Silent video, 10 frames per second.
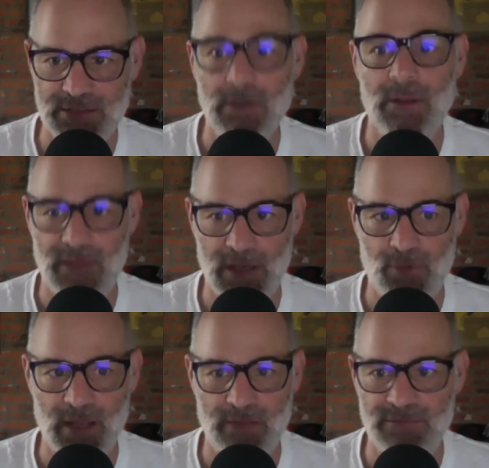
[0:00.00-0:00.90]
They
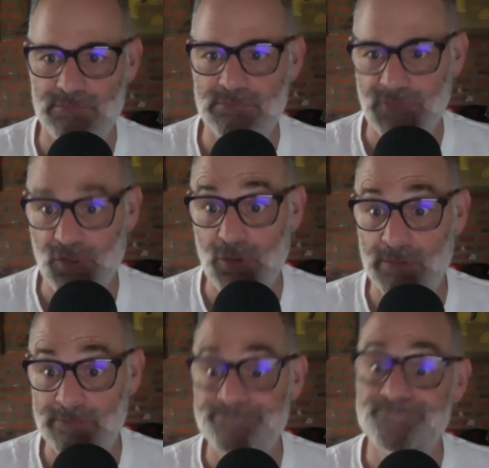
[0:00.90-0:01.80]
arrive. Cool.
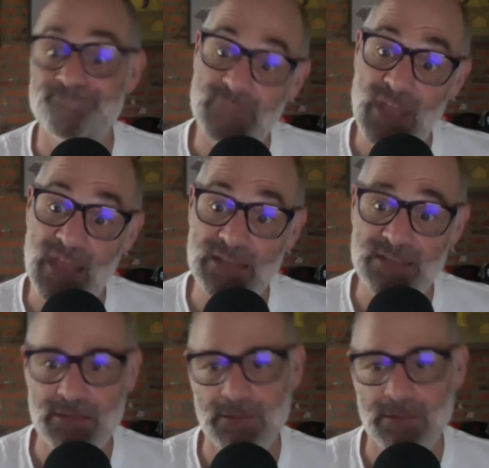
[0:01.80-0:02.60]
Next.